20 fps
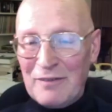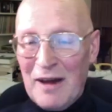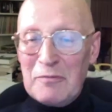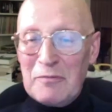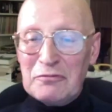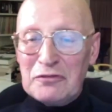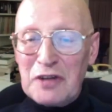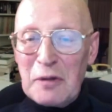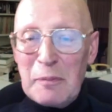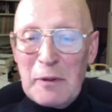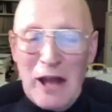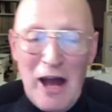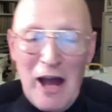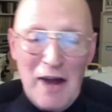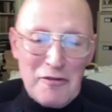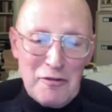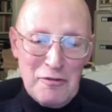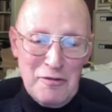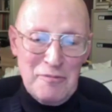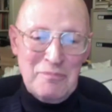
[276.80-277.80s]
tripping over
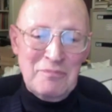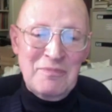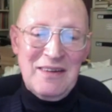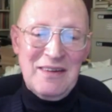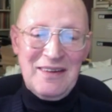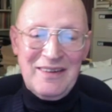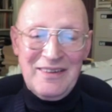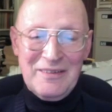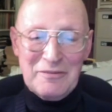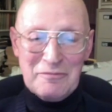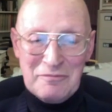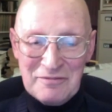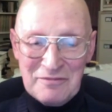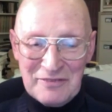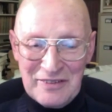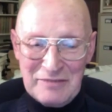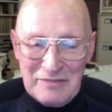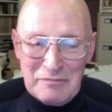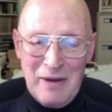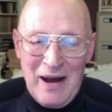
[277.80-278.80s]
them, the
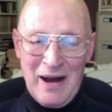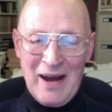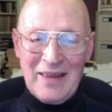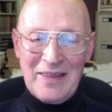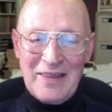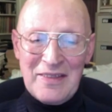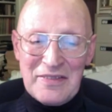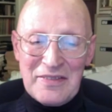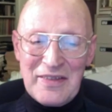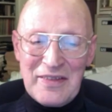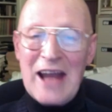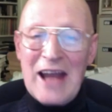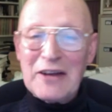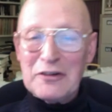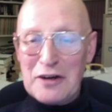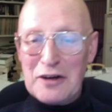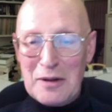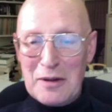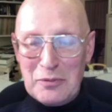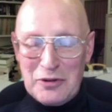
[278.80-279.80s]

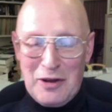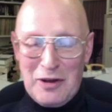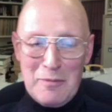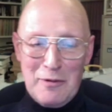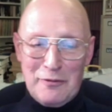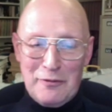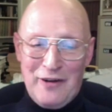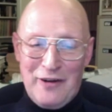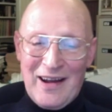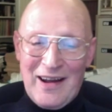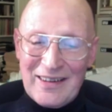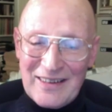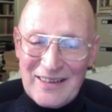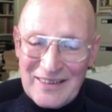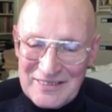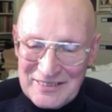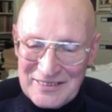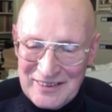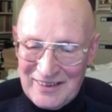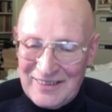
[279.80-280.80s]
acronyms, I'm afraid. It's
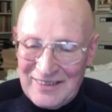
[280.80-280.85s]
a